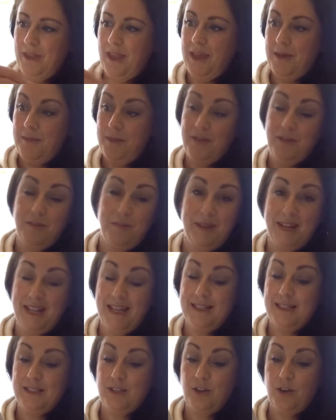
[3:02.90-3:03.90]
at the
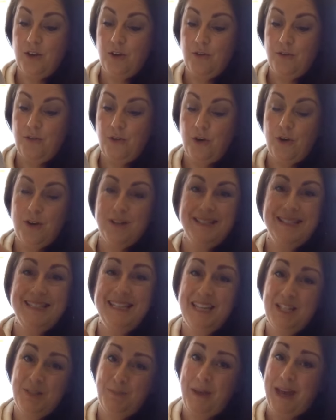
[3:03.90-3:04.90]
minute to go for.
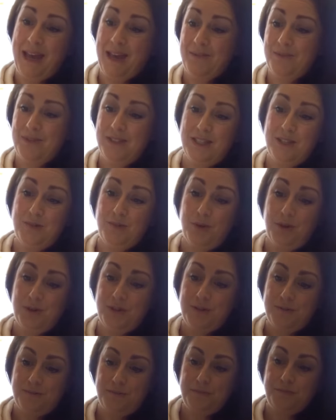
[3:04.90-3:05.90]
£6 this was.